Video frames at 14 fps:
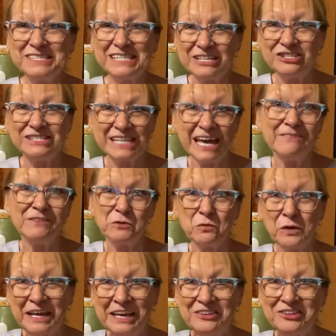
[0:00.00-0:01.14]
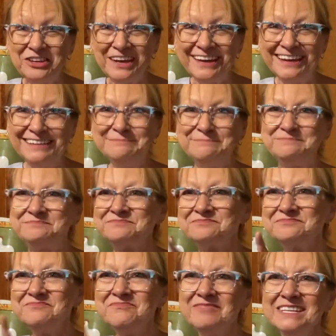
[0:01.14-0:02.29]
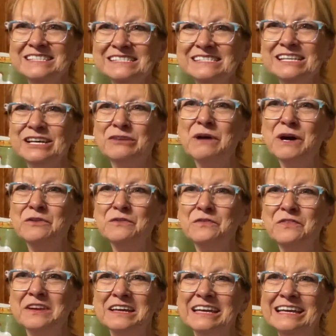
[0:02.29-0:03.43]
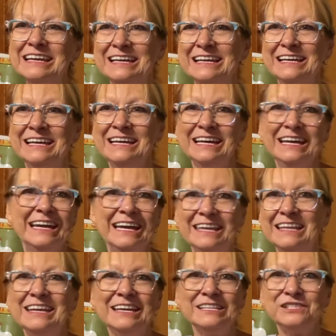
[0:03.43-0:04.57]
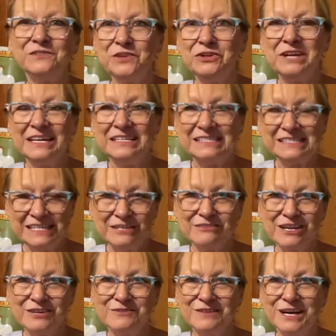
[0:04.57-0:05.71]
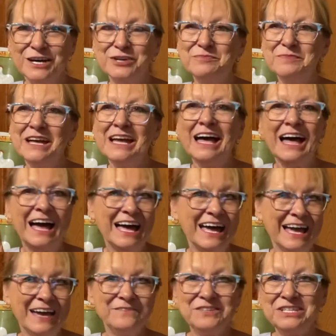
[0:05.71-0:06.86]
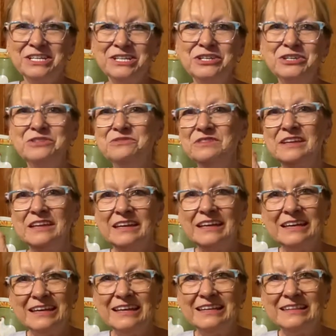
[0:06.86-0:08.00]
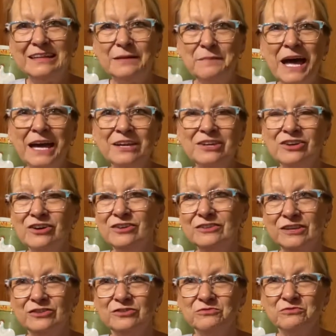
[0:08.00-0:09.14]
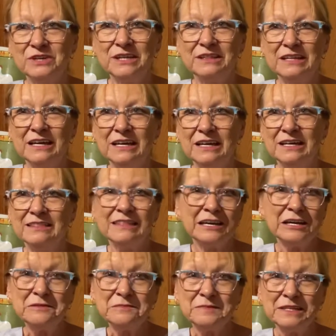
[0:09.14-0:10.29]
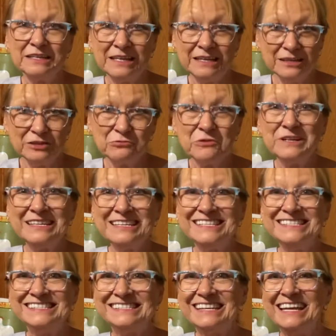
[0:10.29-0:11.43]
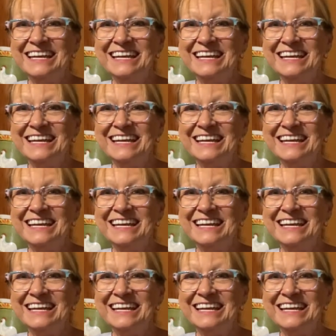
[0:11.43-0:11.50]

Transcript: They just haven't went yet. So hopefully, in the next few days, they'll go home. I have 2 in the backyard that are with Thelma and Louise.